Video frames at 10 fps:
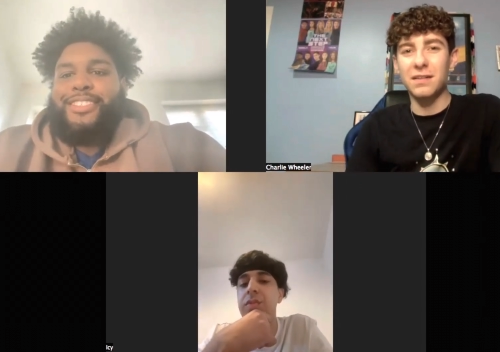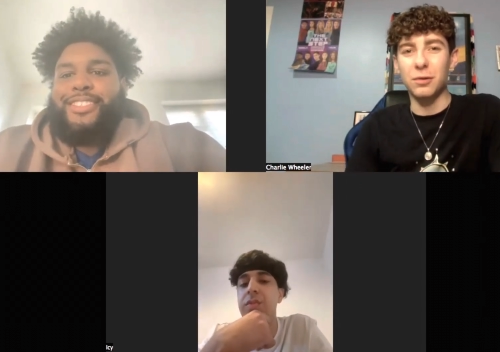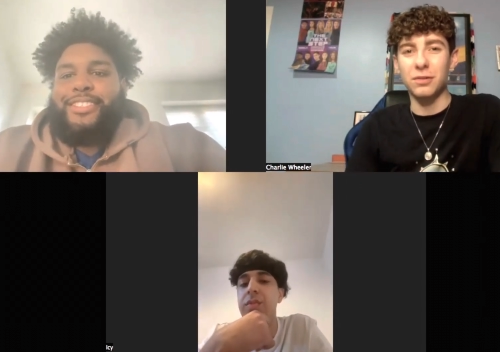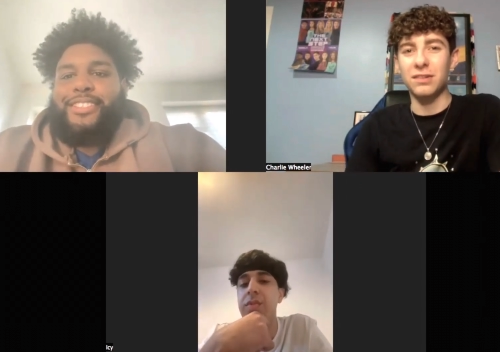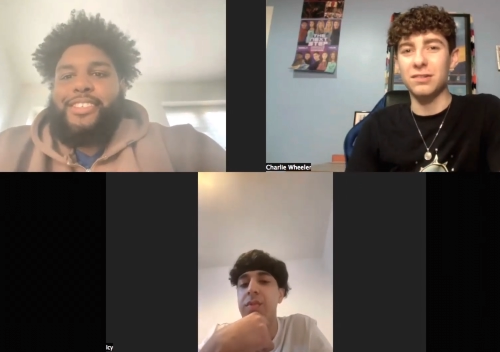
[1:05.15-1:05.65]
Speaker 1: to
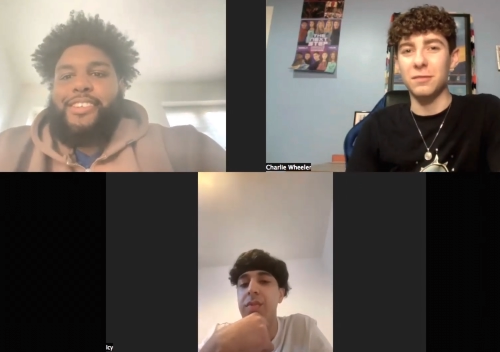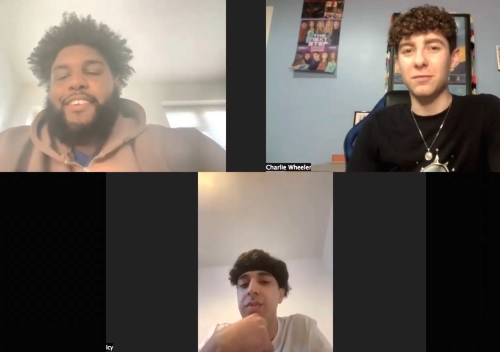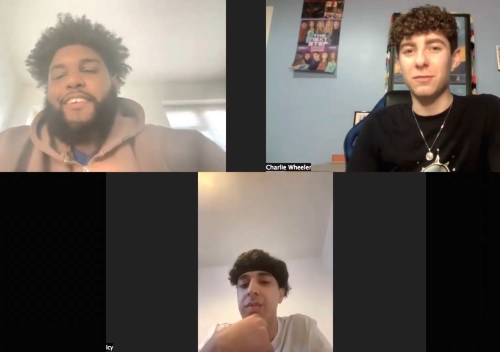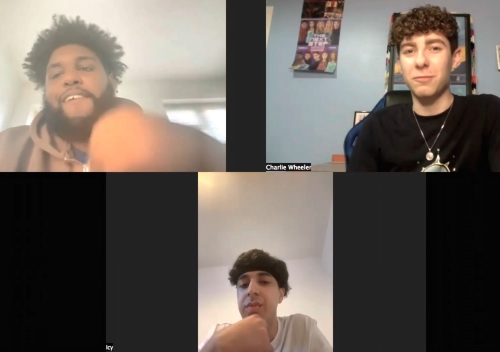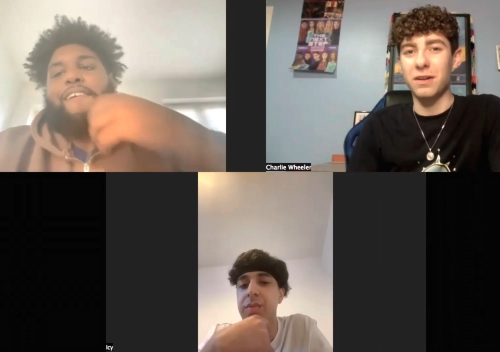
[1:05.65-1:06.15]
audition
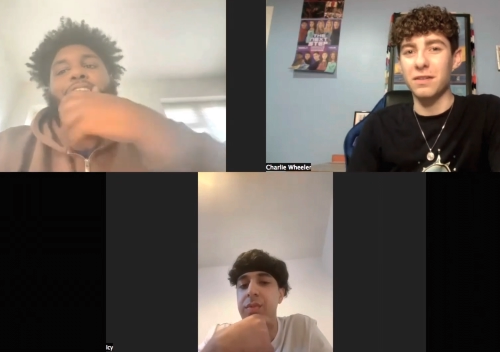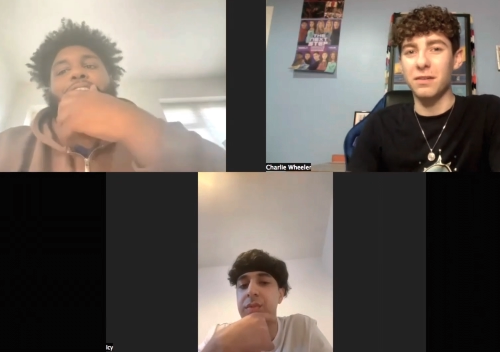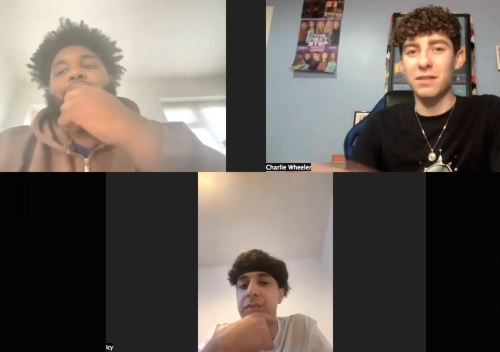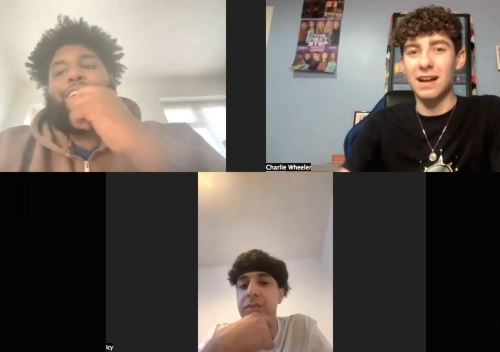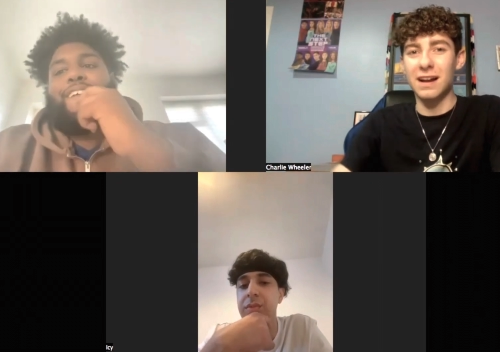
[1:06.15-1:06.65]
for Britain's
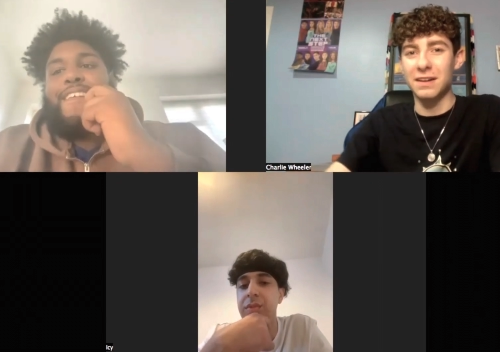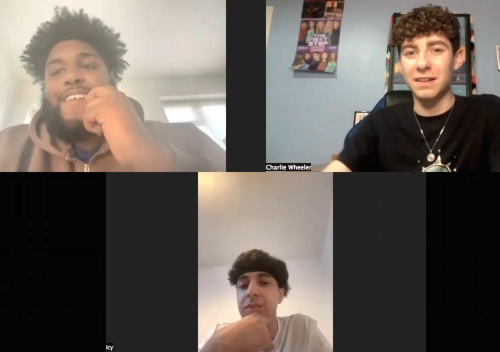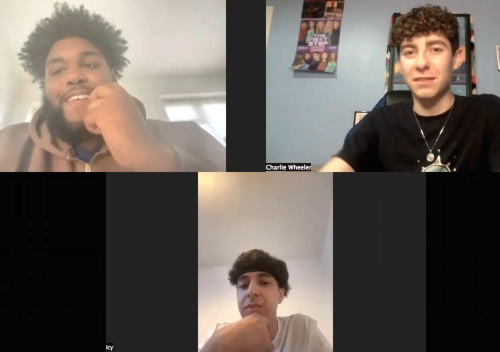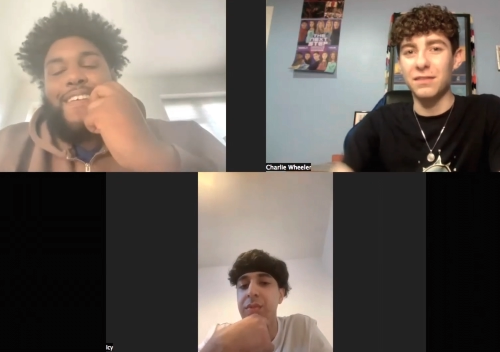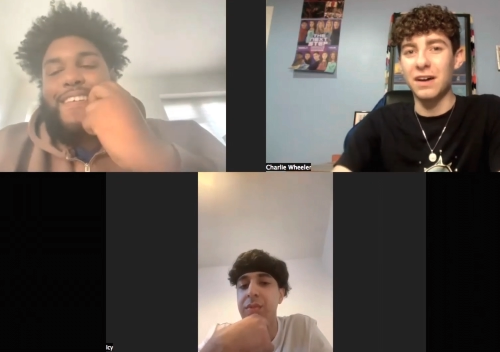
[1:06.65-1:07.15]
Got Talent
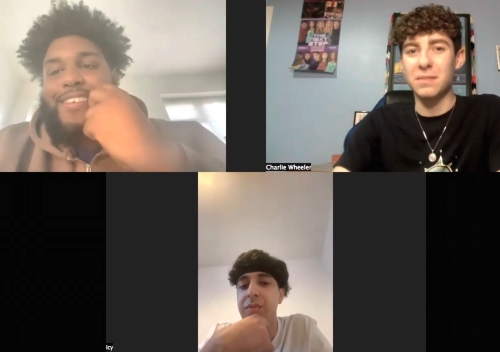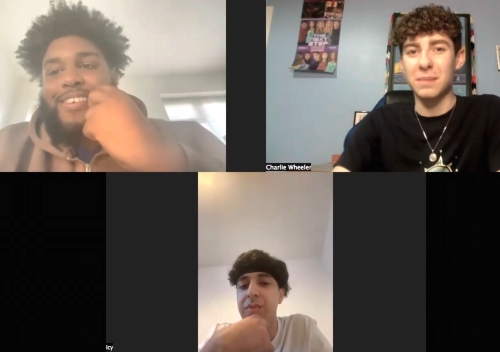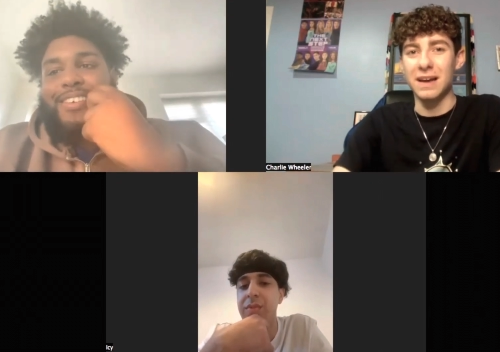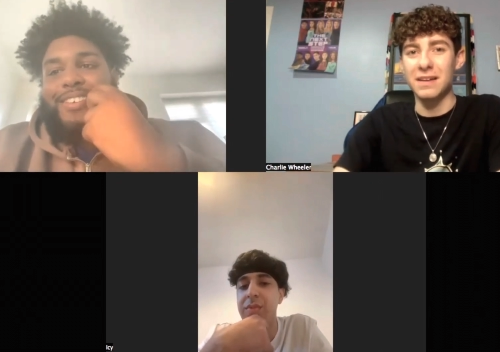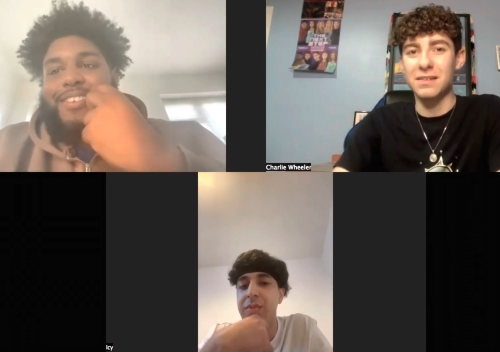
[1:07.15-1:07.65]
in the
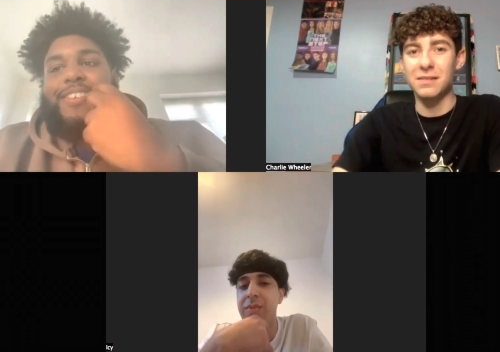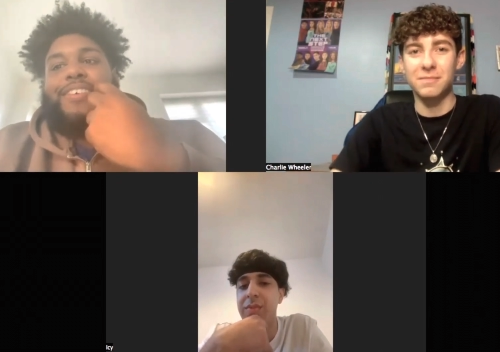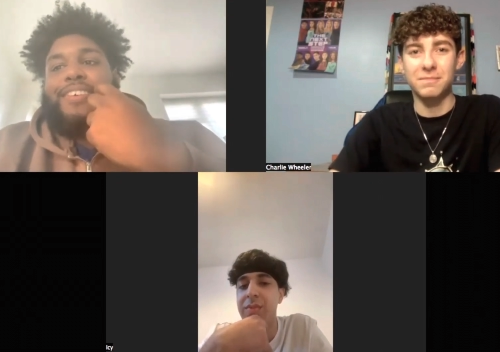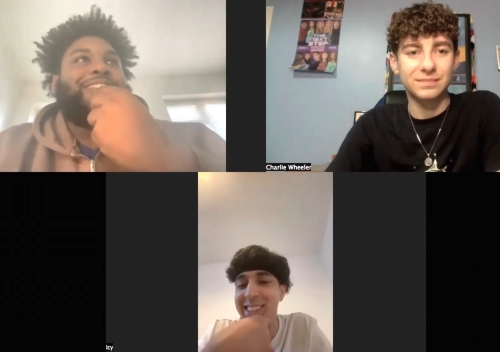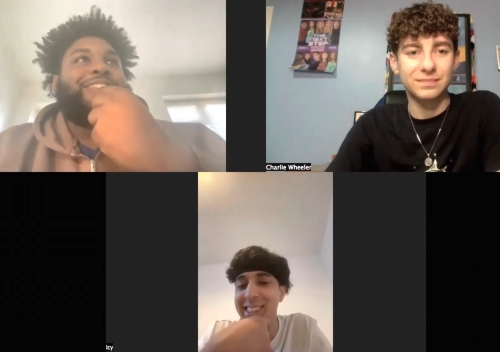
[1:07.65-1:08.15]
first place?
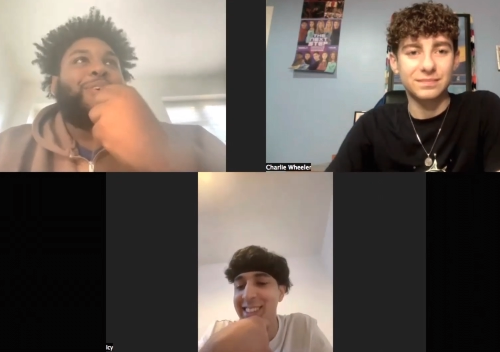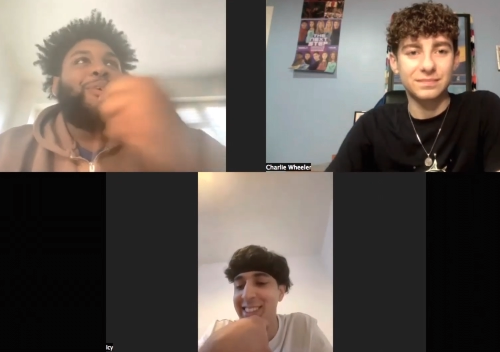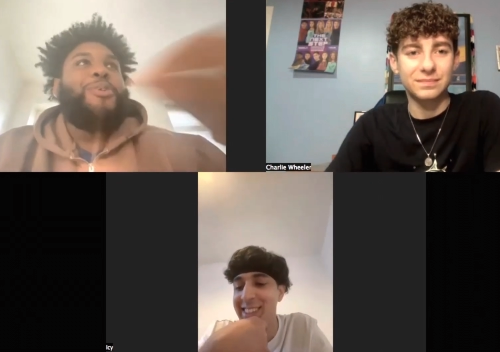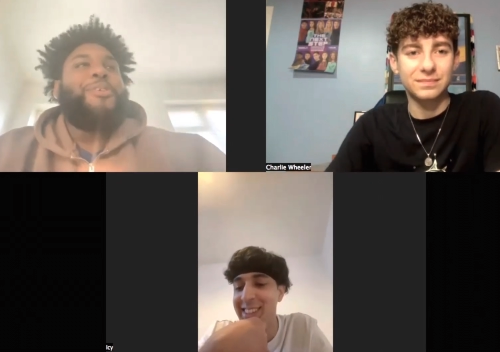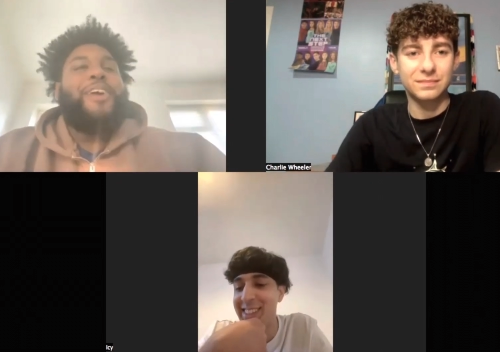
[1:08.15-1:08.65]

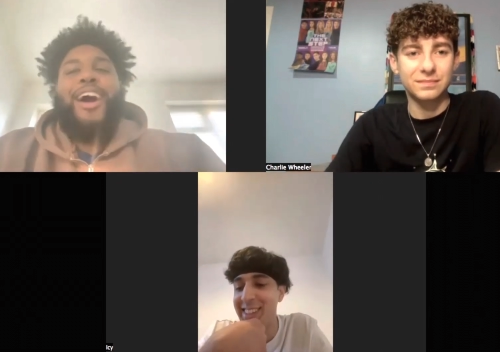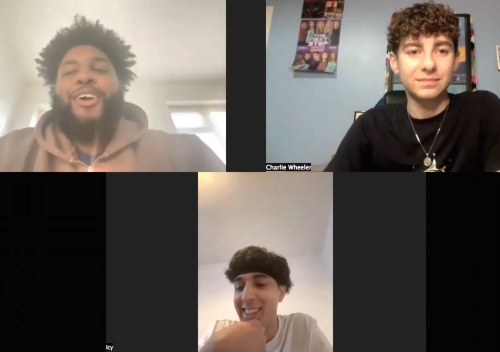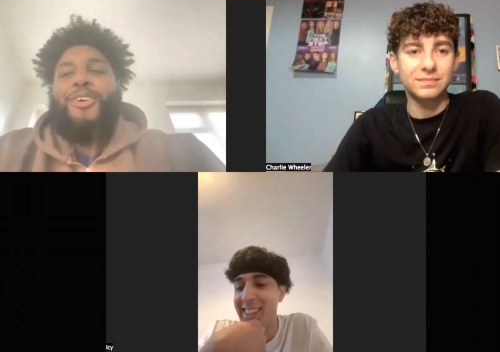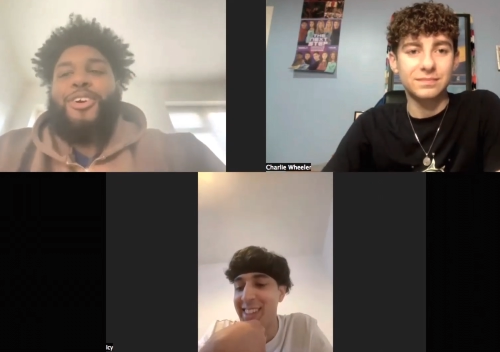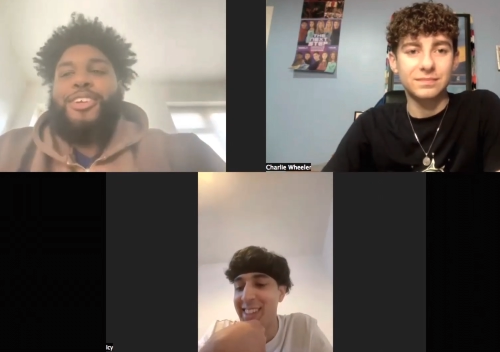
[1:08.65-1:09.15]
Speaker 2: So, I
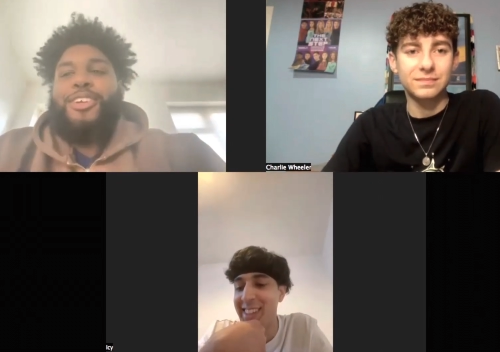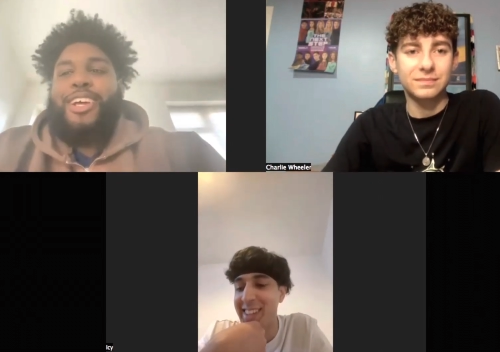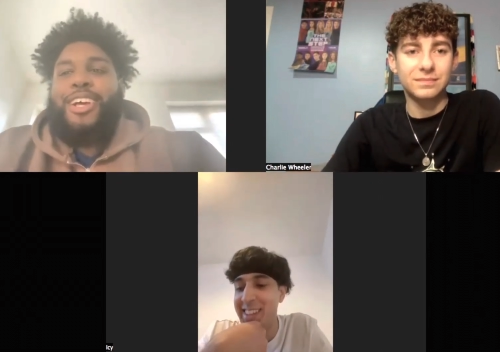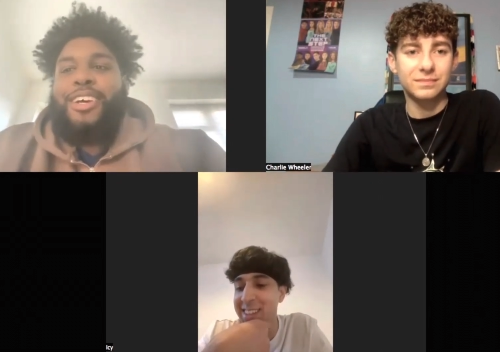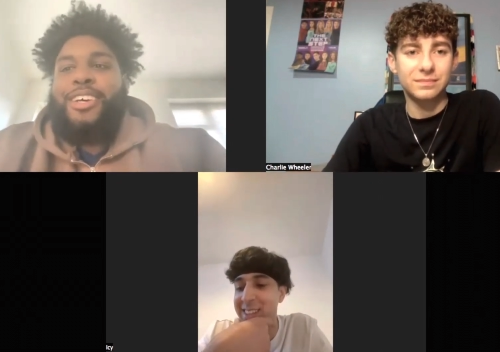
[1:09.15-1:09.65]
got
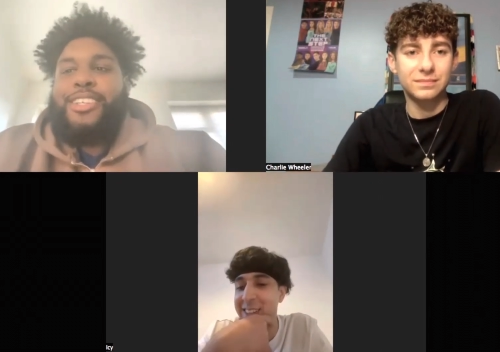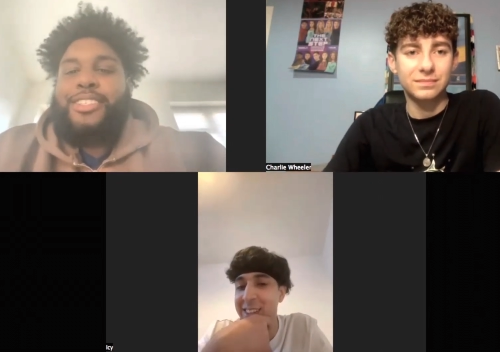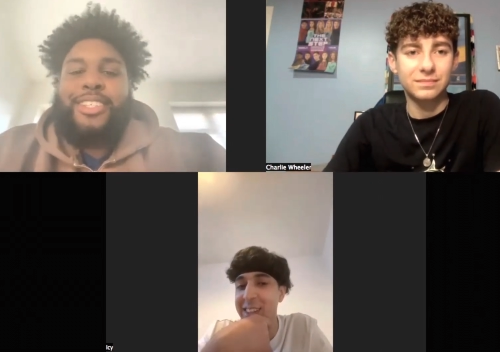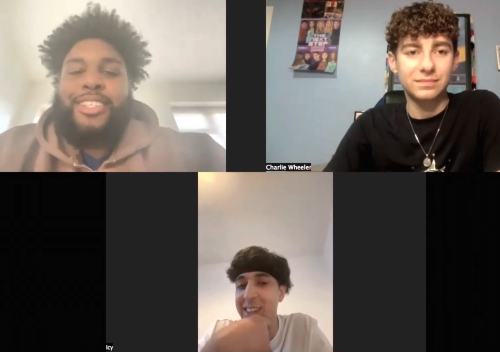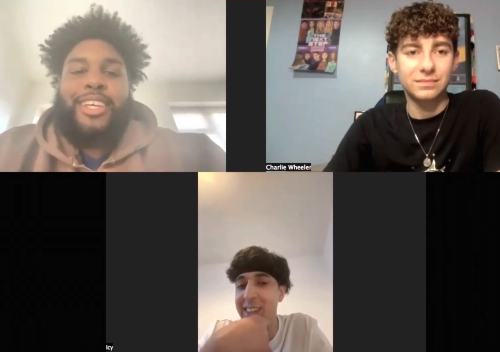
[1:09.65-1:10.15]

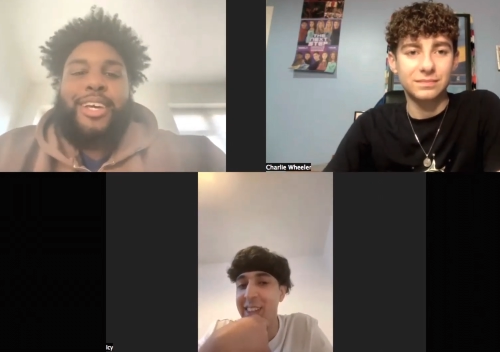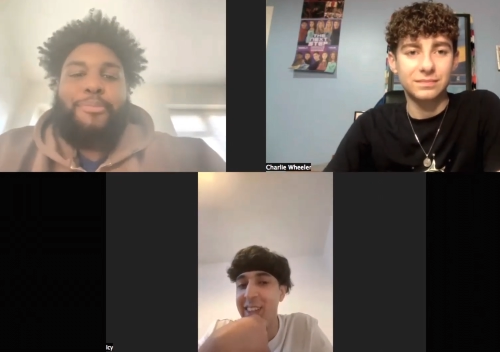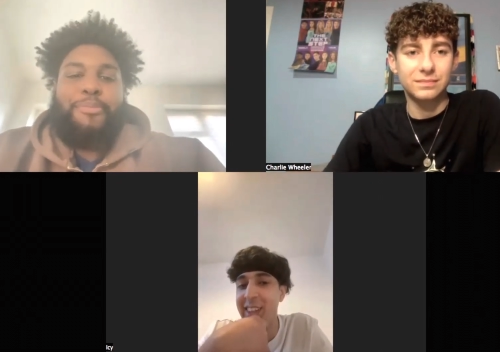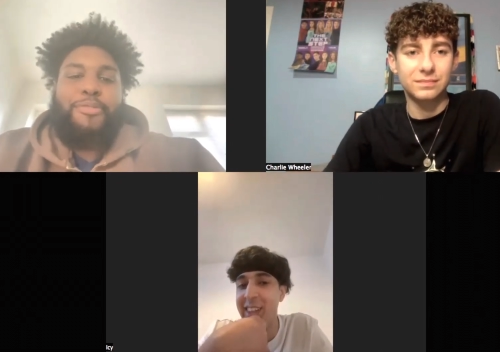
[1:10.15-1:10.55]
a DM